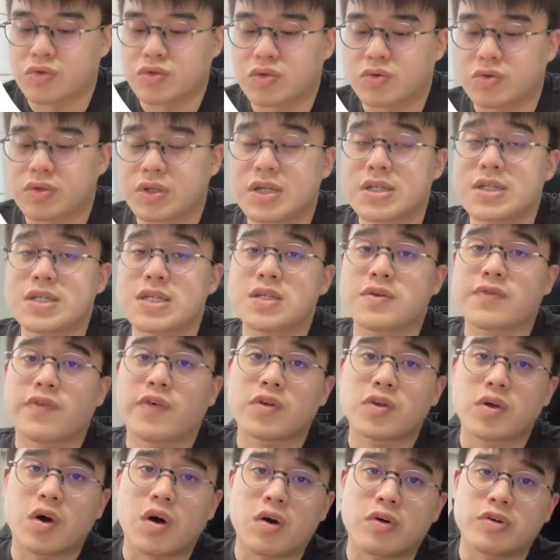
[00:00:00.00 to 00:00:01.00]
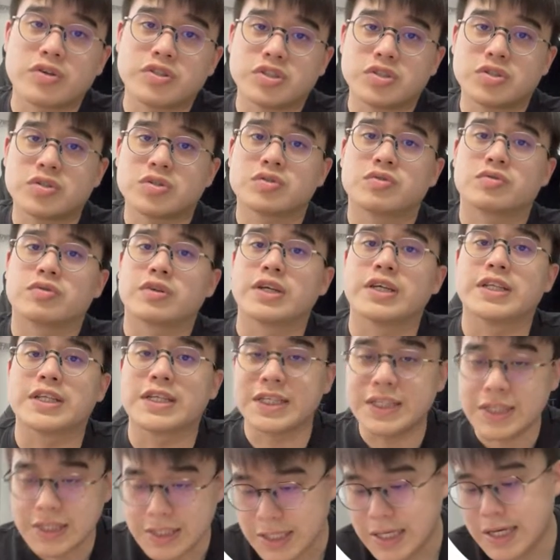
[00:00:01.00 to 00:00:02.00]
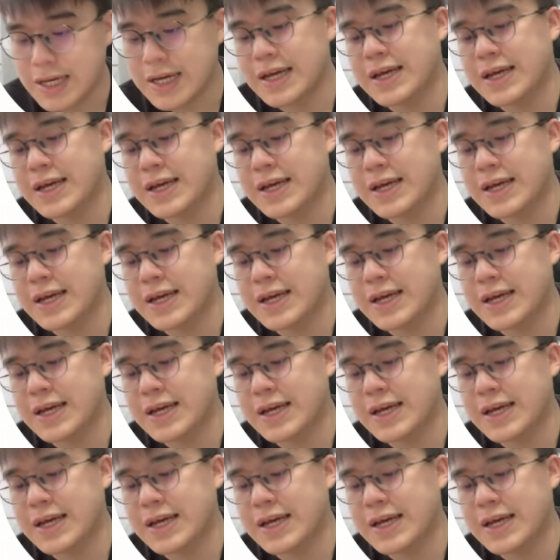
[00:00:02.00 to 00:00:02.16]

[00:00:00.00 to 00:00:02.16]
So this is for the original gradient,